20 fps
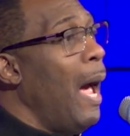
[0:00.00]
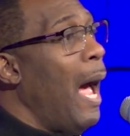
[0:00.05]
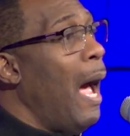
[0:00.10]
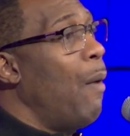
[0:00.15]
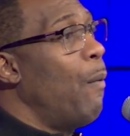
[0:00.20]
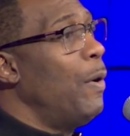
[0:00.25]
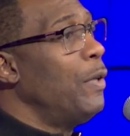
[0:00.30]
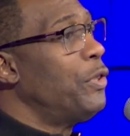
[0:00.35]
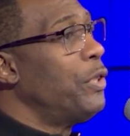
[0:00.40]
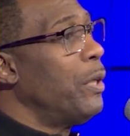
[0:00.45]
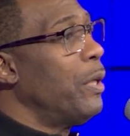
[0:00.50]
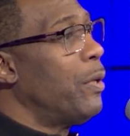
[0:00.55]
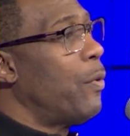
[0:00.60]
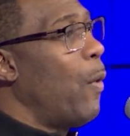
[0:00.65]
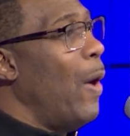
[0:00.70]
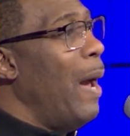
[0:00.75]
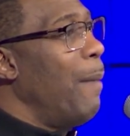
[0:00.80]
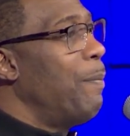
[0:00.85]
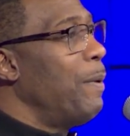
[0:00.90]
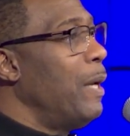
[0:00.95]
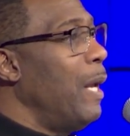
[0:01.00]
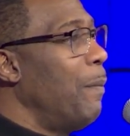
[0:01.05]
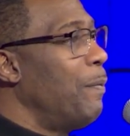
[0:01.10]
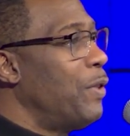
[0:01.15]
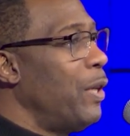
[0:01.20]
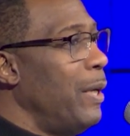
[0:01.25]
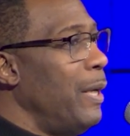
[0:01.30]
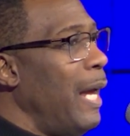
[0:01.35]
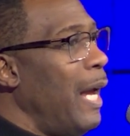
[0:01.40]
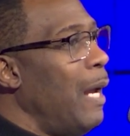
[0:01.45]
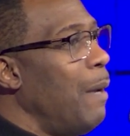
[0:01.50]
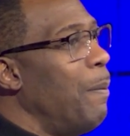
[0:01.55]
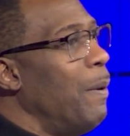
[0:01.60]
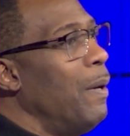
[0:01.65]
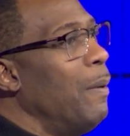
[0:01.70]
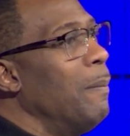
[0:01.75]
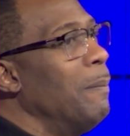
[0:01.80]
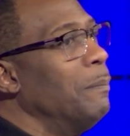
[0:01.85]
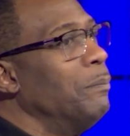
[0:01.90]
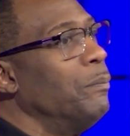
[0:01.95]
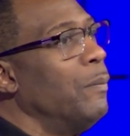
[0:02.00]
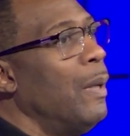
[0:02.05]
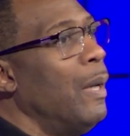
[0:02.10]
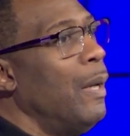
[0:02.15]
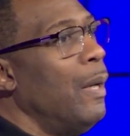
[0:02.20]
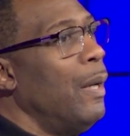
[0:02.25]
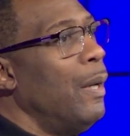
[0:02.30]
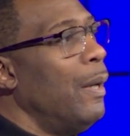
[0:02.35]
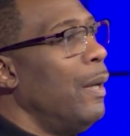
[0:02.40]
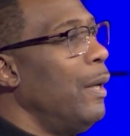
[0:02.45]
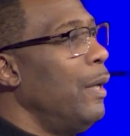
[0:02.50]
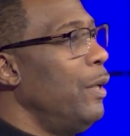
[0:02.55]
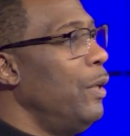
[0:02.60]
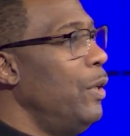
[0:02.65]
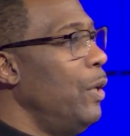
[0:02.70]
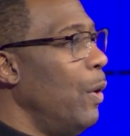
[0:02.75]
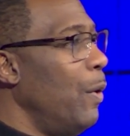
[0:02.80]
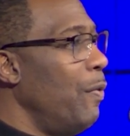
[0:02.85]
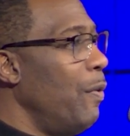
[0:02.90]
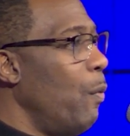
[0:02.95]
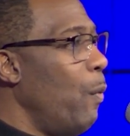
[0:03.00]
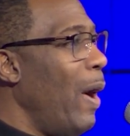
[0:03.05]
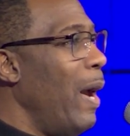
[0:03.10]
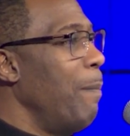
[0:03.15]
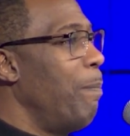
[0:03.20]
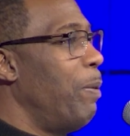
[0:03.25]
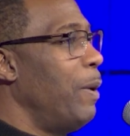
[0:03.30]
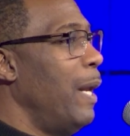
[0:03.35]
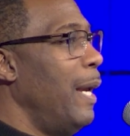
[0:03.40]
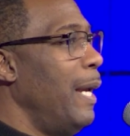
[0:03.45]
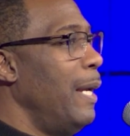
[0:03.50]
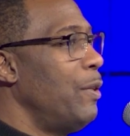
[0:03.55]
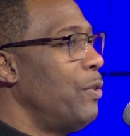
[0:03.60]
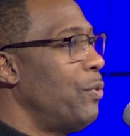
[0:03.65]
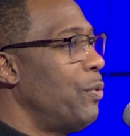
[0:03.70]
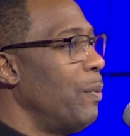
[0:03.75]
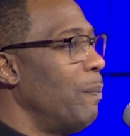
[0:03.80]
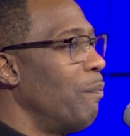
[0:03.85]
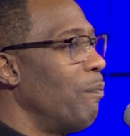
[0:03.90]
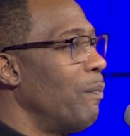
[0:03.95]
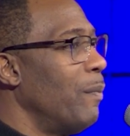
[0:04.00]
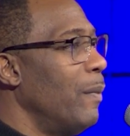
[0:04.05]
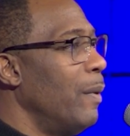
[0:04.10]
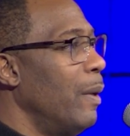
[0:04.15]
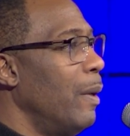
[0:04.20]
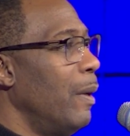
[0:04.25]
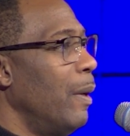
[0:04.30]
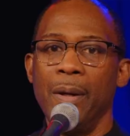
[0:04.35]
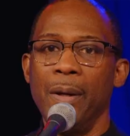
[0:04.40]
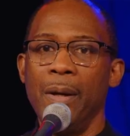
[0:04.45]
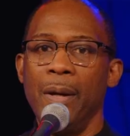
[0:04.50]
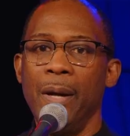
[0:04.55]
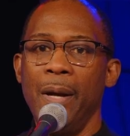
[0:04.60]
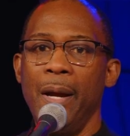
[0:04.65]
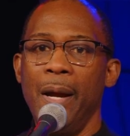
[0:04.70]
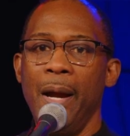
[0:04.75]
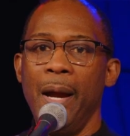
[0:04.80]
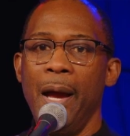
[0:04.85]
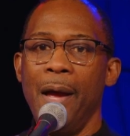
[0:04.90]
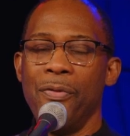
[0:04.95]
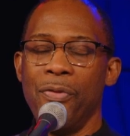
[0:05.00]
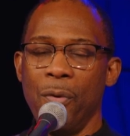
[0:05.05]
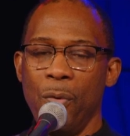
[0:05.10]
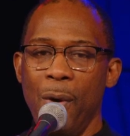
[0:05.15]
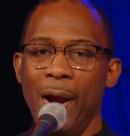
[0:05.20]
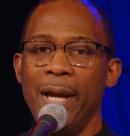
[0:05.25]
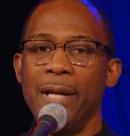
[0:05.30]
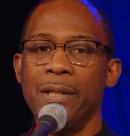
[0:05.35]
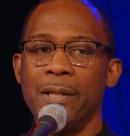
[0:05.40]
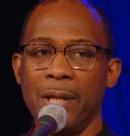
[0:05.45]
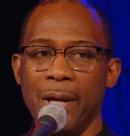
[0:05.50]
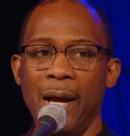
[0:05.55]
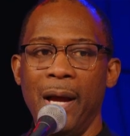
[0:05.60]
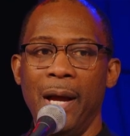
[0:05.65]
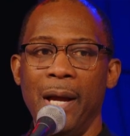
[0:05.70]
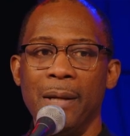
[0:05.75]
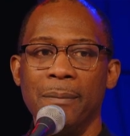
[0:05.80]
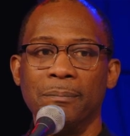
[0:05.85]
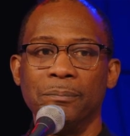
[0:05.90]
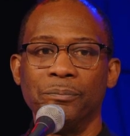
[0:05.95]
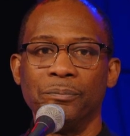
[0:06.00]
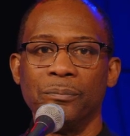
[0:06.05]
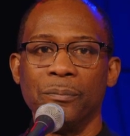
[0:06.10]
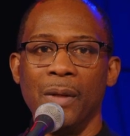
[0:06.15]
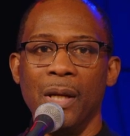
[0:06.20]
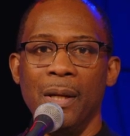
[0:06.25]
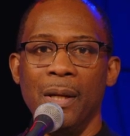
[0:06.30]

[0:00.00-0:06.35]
I want you to grab your neighbor and say, neighbor, you're in the right place at the right time.